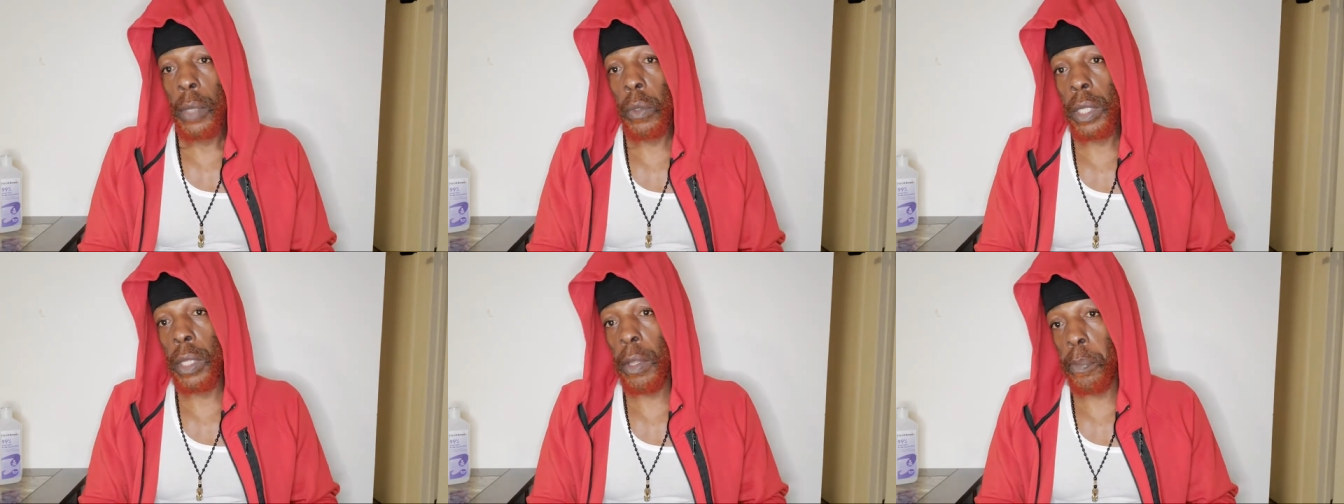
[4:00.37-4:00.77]

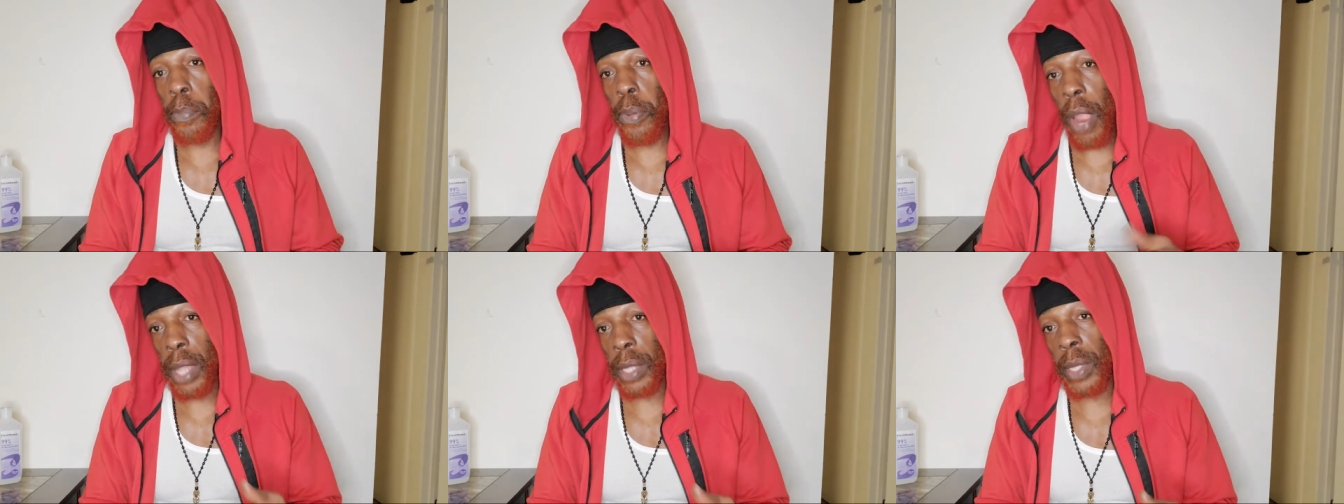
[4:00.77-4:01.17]
The
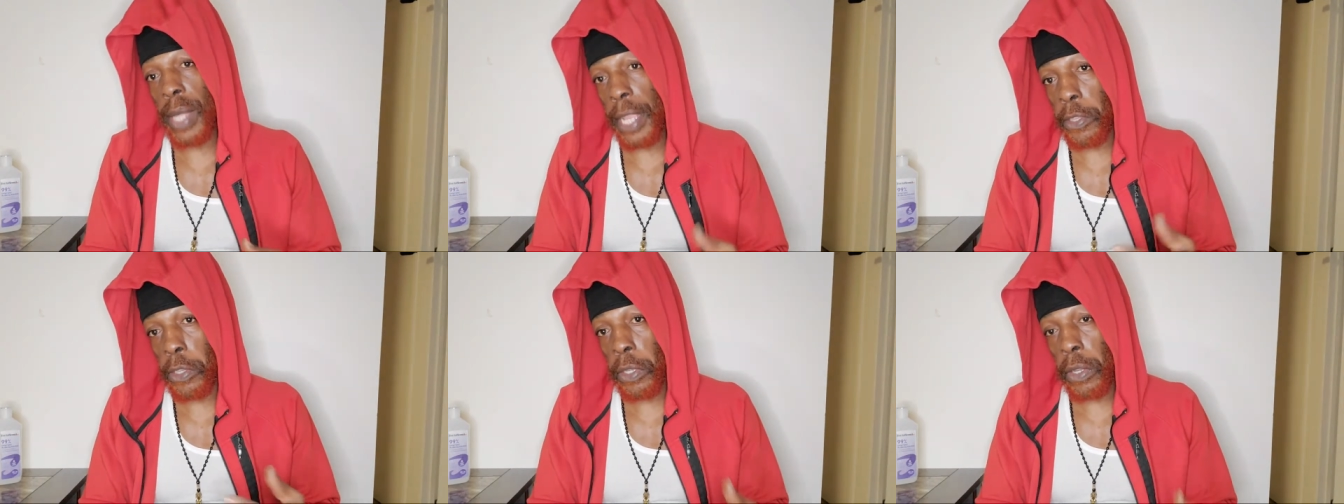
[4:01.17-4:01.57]
price
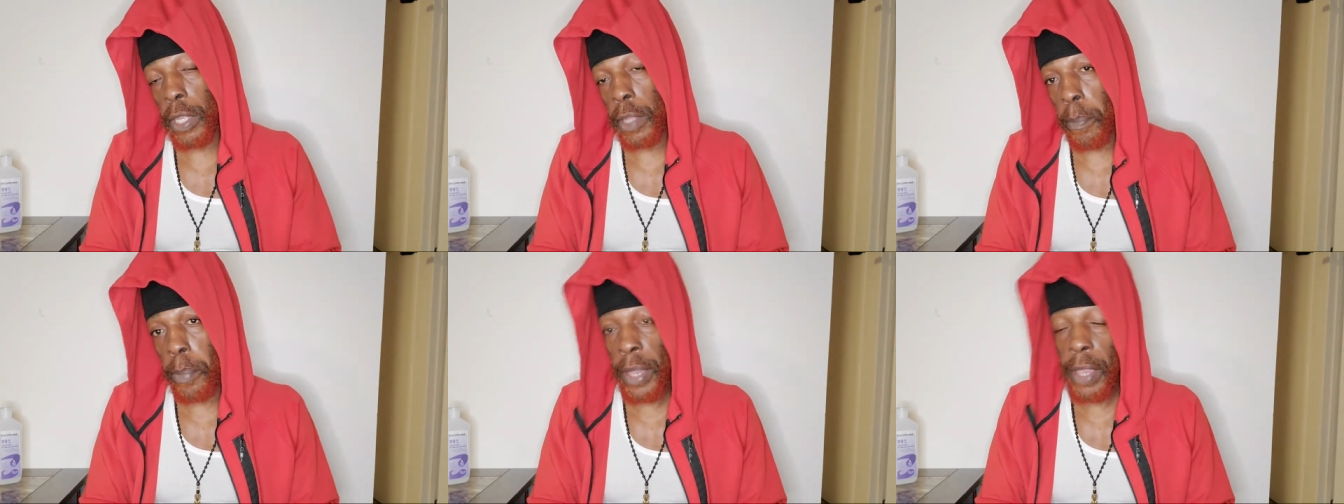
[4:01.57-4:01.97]
that you're going to
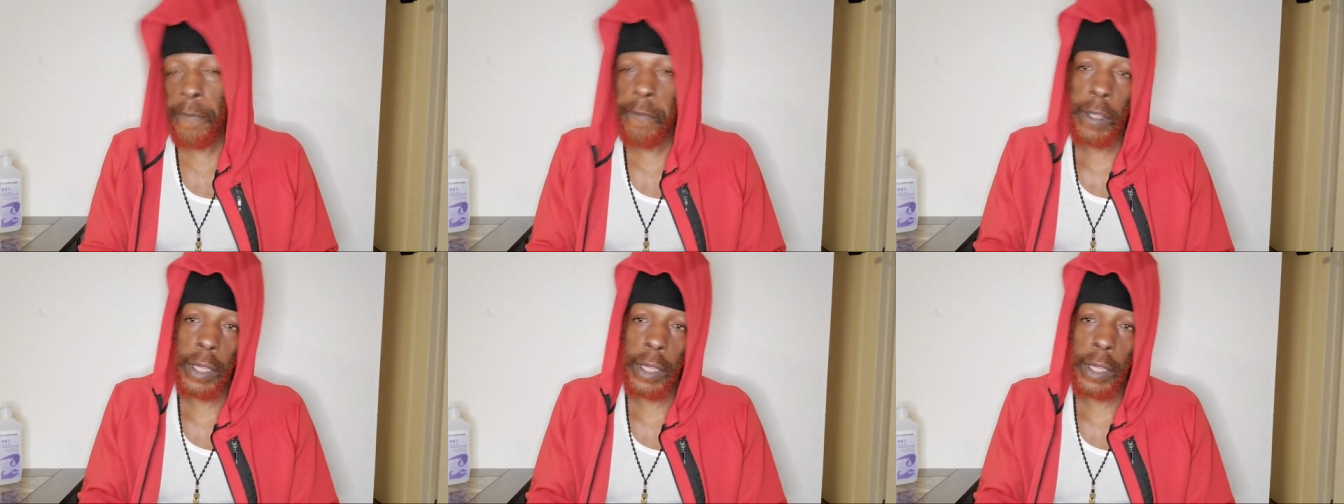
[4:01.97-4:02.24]
pay for